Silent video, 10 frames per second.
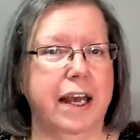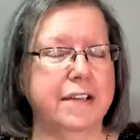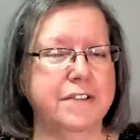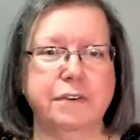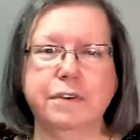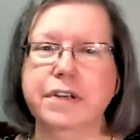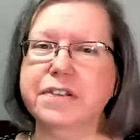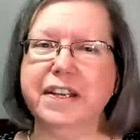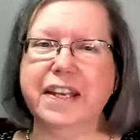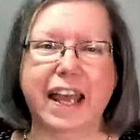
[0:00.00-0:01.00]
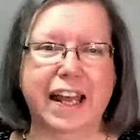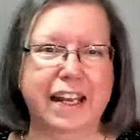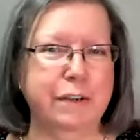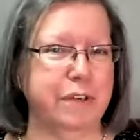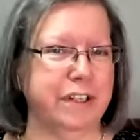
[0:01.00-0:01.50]
as there is in
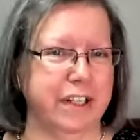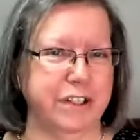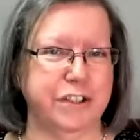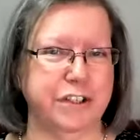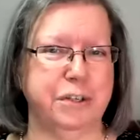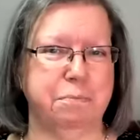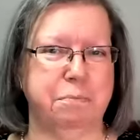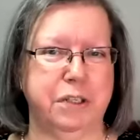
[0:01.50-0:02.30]
any relationship